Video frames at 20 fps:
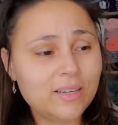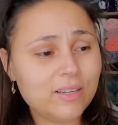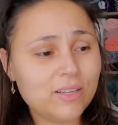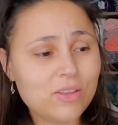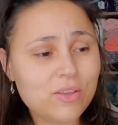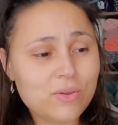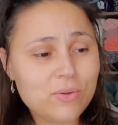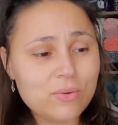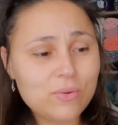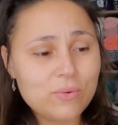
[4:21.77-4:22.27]

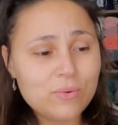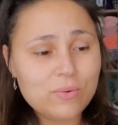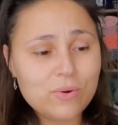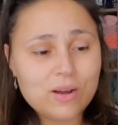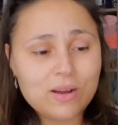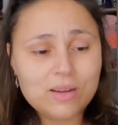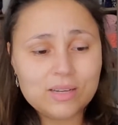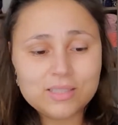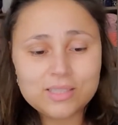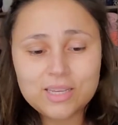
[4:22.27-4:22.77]
You
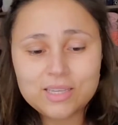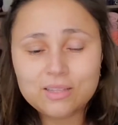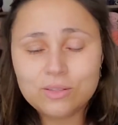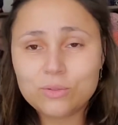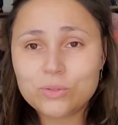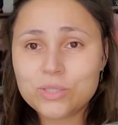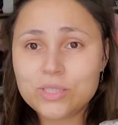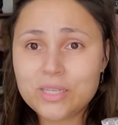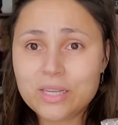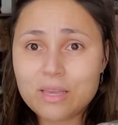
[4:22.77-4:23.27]
take a little
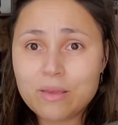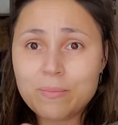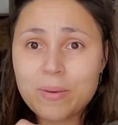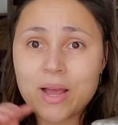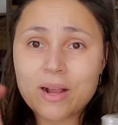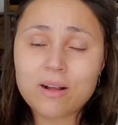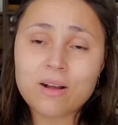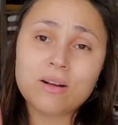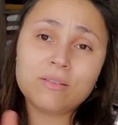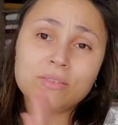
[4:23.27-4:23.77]
sticky
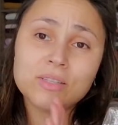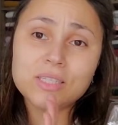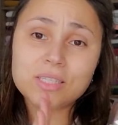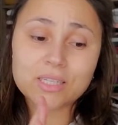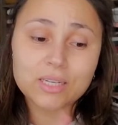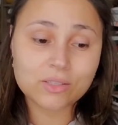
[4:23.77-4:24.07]
back off and stick